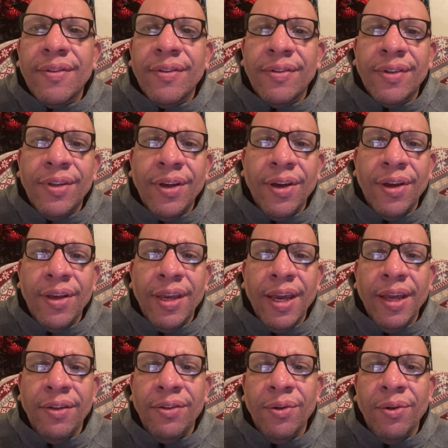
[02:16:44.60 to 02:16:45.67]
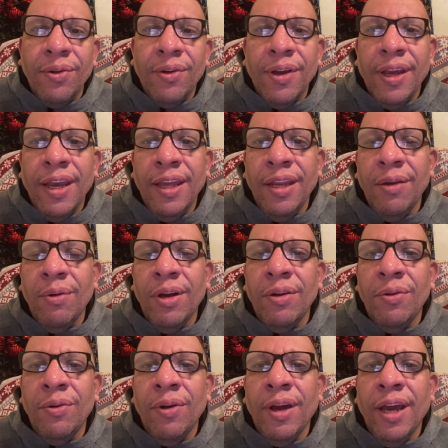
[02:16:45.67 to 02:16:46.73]
So, yeah. So,
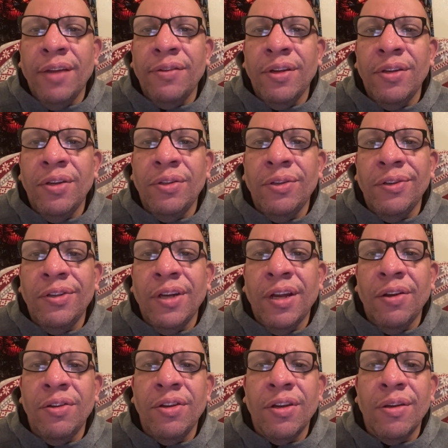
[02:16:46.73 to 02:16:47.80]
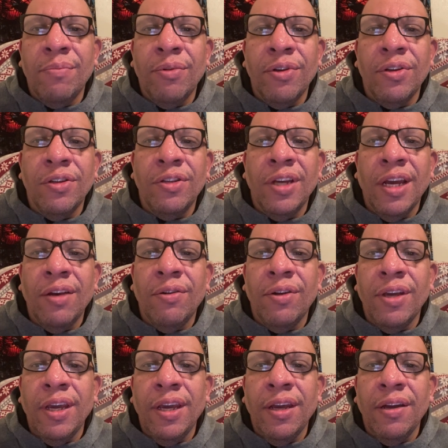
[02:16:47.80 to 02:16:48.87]
anyone who has a YouTube channel, you can put your channel
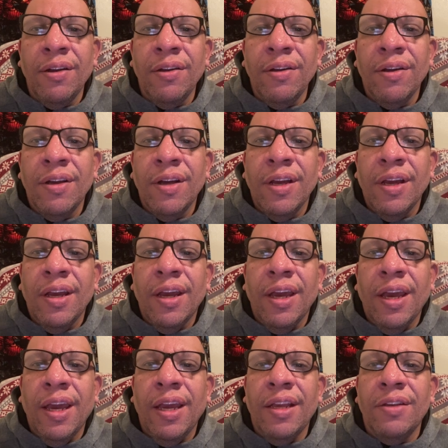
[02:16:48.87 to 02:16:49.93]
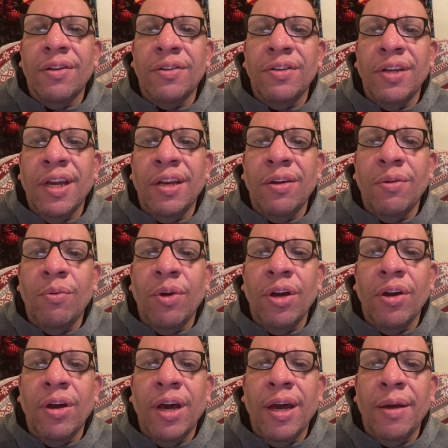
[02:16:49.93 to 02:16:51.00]
here. And your channel
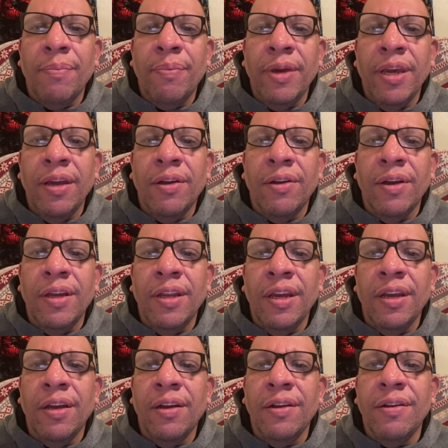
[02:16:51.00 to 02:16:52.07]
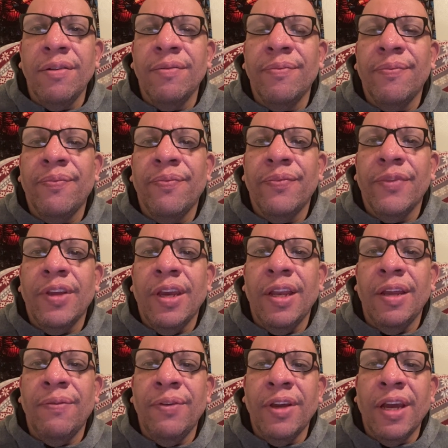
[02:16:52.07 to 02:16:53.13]
will appear here.
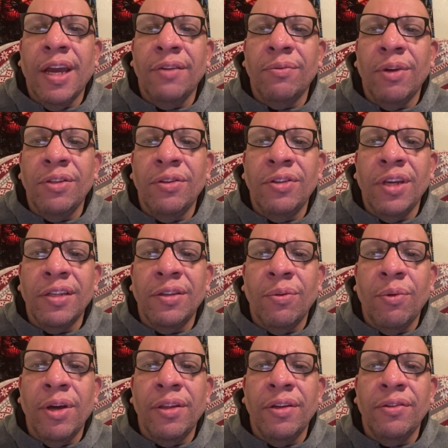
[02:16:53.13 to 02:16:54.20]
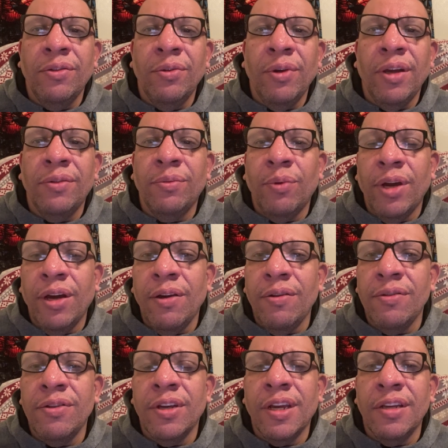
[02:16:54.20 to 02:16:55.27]
And if you guys want to check the weather too as well,
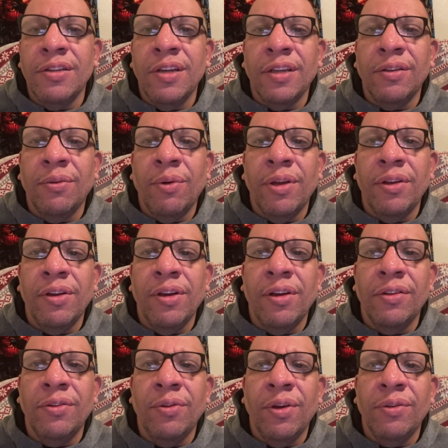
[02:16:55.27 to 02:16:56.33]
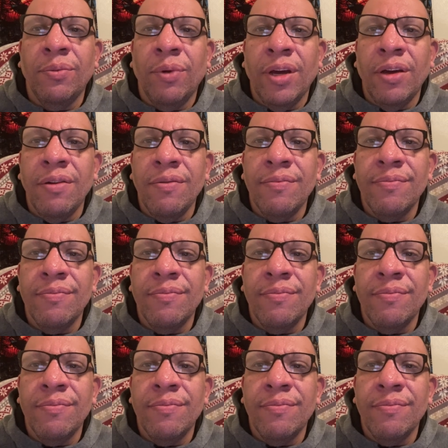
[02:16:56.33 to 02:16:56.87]
you can check the weather here too as well.